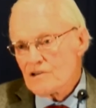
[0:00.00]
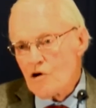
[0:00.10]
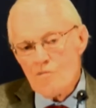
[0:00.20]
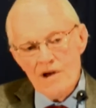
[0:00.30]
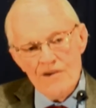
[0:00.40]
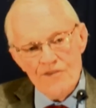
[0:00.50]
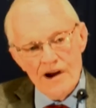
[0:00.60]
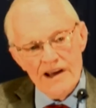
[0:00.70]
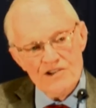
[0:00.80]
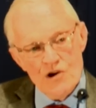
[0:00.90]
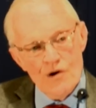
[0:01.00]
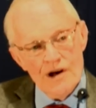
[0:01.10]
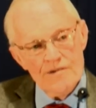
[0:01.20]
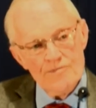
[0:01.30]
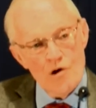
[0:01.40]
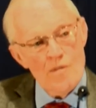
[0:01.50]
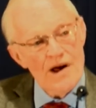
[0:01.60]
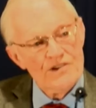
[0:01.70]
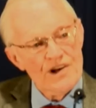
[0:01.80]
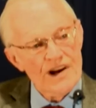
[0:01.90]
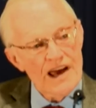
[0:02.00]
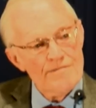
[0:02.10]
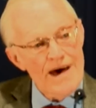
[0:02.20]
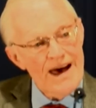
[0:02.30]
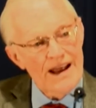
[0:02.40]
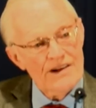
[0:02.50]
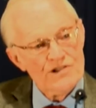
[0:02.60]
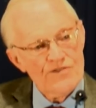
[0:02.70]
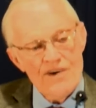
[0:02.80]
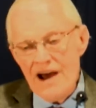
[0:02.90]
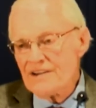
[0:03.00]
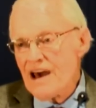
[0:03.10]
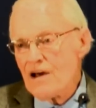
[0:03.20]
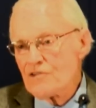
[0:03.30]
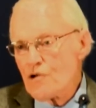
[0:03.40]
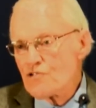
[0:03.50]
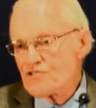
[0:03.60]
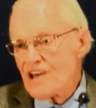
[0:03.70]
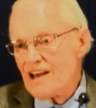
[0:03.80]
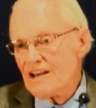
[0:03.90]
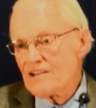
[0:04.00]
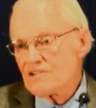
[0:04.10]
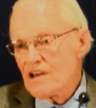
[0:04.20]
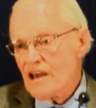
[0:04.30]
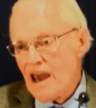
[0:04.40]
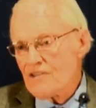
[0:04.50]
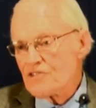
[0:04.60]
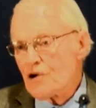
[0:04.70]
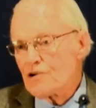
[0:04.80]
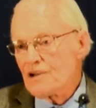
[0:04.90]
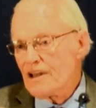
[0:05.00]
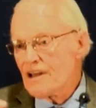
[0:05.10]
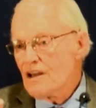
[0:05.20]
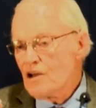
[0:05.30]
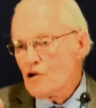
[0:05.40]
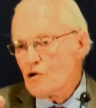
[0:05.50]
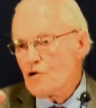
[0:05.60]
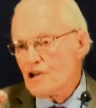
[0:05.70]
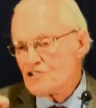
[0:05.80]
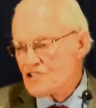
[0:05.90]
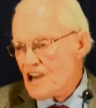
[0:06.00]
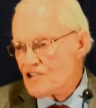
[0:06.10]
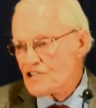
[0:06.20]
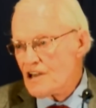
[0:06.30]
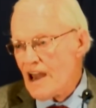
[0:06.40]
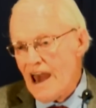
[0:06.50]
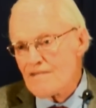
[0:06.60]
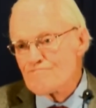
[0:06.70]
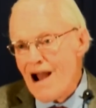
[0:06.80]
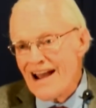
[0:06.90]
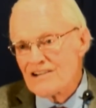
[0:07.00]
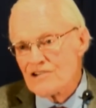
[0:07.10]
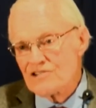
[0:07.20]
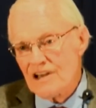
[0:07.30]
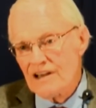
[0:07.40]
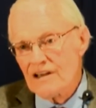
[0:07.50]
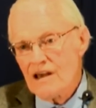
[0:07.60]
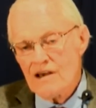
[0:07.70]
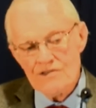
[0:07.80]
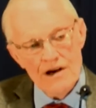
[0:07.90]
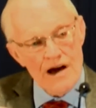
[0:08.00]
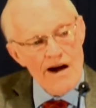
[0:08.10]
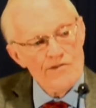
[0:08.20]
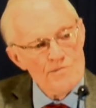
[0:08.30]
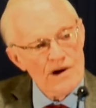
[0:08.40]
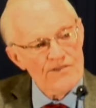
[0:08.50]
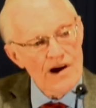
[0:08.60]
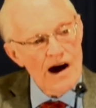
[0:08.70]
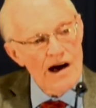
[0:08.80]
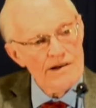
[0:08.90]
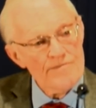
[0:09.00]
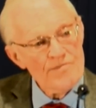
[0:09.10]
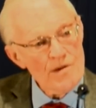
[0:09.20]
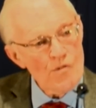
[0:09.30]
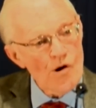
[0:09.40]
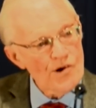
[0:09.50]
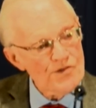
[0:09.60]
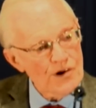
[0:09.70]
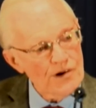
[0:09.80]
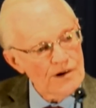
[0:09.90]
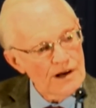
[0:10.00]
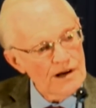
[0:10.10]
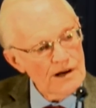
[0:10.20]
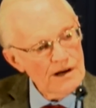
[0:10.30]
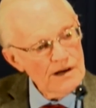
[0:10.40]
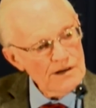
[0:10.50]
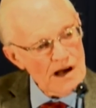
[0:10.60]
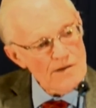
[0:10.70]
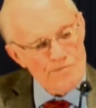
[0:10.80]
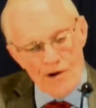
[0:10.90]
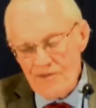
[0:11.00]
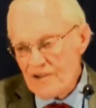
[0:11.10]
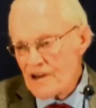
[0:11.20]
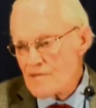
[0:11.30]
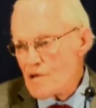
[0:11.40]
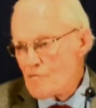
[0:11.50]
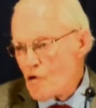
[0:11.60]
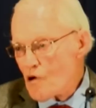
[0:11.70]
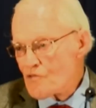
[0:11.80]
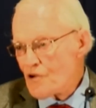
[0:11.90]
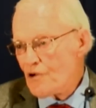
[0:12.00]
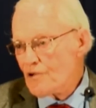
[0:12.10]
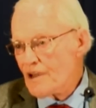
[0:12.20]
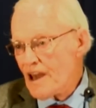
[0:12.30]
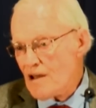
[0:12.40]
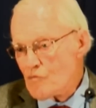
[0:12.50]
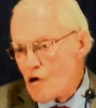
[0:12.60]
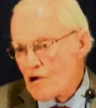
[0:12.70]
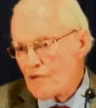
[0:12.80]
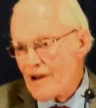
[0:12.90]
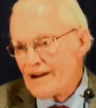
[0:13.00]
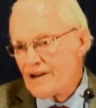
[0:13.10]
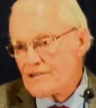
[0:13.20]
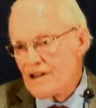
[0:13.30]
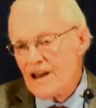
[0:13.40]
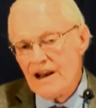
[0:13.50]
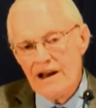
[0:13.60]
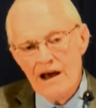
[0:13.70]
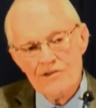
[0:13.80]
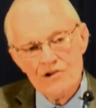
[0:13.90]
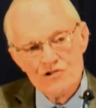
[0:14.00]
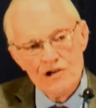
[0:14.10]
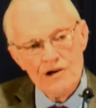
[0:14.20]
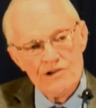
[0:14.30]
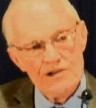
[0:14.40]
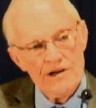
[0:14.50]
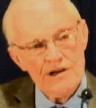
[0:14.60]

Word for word: Don't be afraid. Do it. Nobody's going to get mad at you. Find out those things. And thirdly, who is teaching and practicing the government of God more thoroughly? Not perfectly, but more thoroughly and more correctly than any other church.